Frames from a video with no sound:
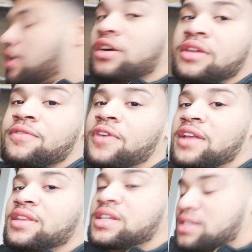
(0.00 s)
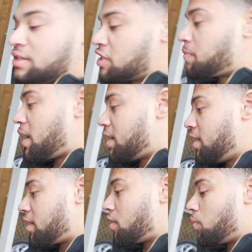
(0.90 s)
couldn't find these in spec
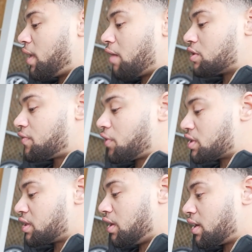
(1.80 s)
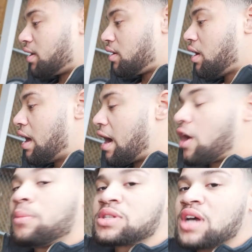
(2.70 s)
here when I was first looking. I
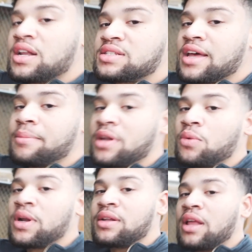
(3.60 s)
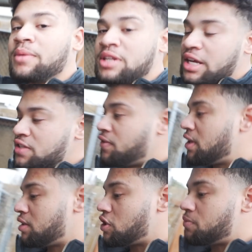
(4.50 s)
almost got a set, but he wouldn't let me test
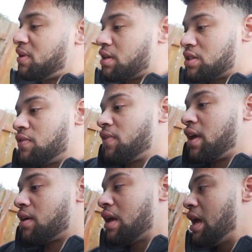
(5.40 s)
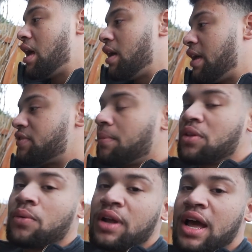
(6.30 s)
fit just because of, like, if
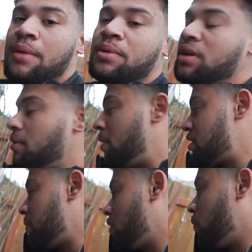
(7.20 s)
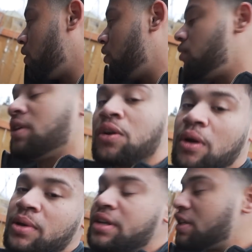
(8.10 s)
something were to happen, mess up the wheel, didn't
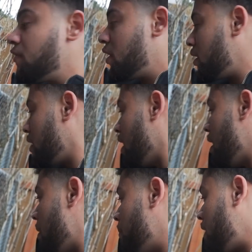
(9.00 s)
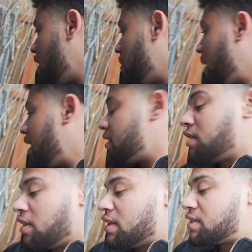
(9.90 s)
want me test fitting. But I
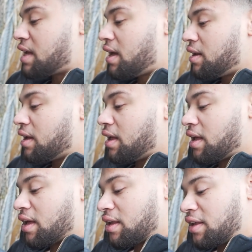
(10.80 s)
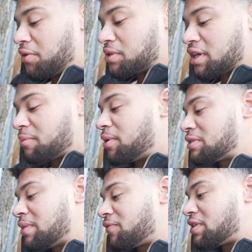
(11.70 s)
saw this set and he was gonna post
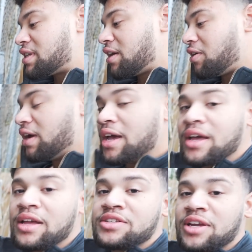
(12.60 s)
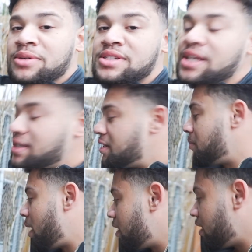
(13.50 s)
them up for sale. Jay was teasing
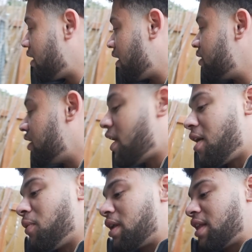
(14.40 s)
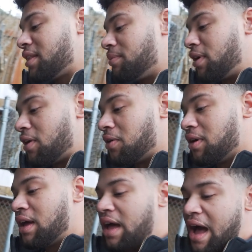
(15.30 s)
about it, did not want to let them go.
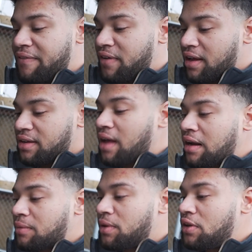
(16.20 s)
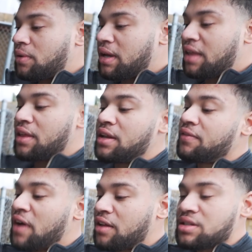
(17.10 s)
I finally talked him into it, and then he
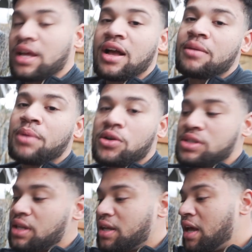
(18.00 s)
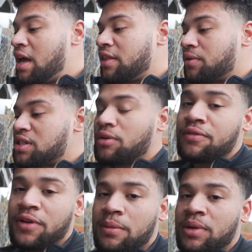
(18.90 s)
finally just like kind of posted it. There was someone
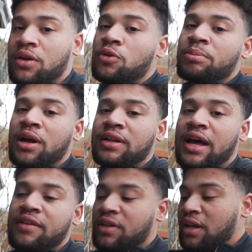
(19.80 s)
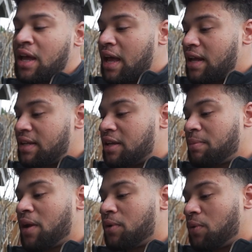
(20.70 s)
in front of me who bailed out of it and didn't
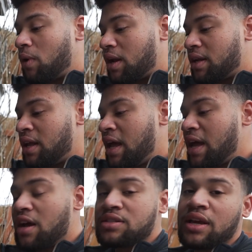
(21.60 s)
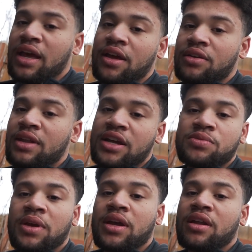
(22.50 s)
pay what he wanted, and I was like, hey, next
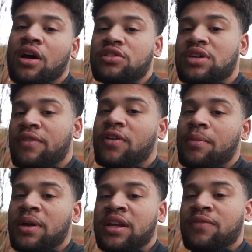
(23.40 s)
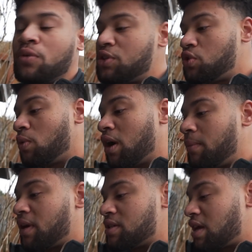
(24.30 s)
weekend I'll drive up and give you what you want
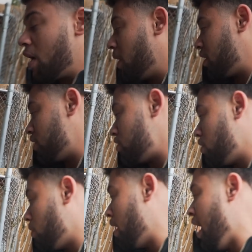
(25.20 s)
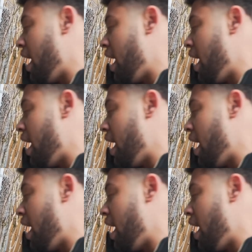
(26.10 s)
because I want these too.